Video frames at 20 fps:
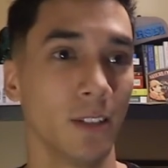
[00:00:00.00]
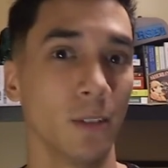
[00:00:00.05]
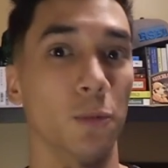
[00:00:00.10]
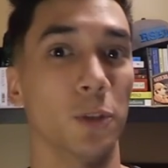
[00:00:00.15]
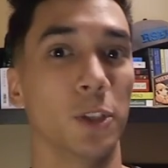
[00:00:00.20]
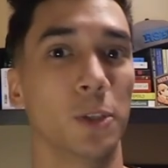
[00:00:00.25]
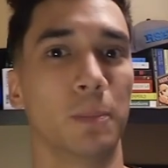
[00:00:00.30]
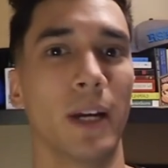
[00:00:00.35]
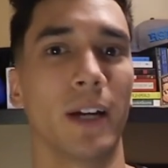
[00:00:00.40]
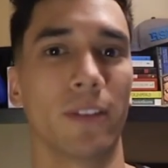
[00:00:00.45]

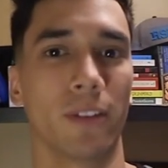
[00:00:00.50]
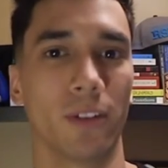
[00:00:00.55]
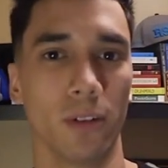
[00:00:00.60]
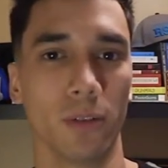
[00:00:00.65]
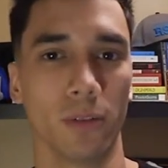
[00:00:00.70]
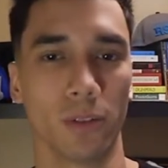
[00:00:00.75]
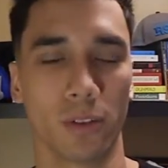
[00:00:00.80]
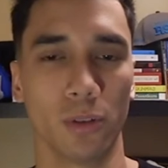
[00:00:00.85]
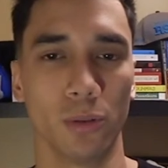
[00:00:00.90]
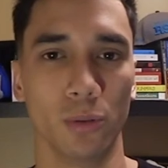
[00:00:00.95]
respect
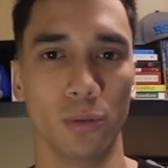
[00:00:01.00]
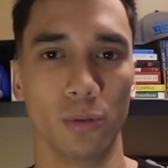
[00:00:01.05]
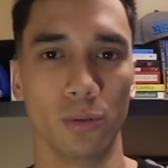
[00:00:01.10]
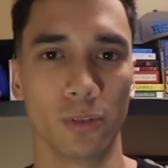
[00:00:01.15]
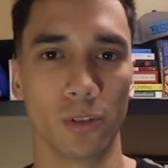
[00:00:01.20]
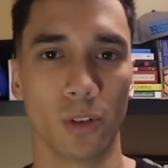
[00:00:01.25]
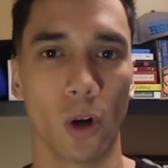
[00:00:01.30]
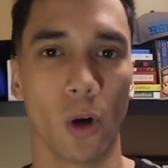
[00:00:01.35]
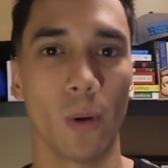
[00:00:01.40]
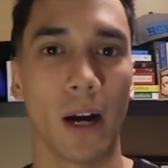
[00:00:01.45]
those who
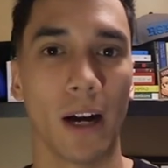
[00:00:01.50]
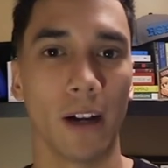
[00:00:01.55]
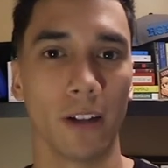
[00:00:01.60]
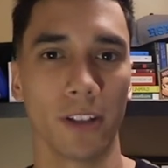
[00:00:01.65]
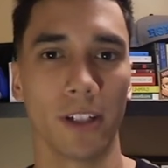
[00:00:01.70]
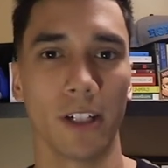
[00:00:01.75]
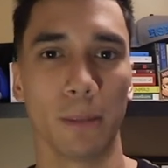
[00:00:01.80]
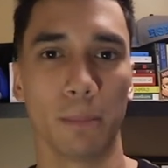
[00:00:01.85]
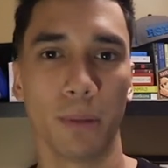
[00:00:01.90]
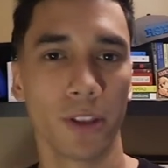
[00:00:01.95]
go out
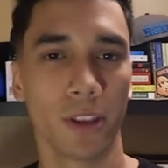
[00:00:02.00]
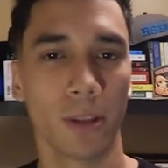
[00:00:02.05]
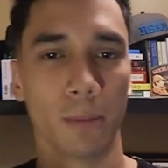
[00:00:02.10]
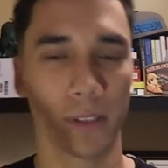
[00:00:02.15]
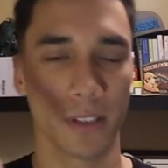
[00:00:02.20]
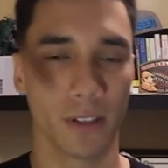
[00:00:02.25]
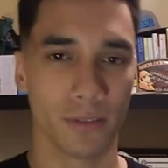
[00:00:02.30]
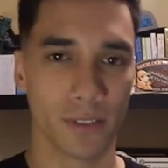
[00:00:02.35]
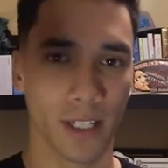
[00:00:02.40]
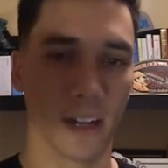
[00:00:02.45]
there, put
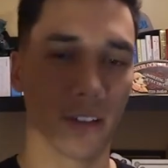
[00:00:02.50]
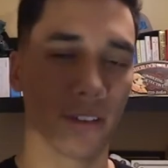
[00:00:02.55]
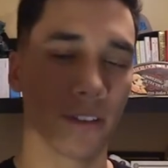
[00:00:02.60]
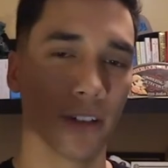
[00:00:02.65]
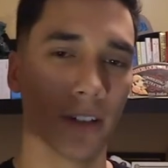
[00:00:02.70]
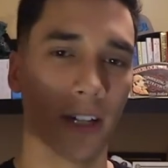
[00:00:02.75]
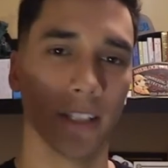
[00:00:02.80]
themselves out there,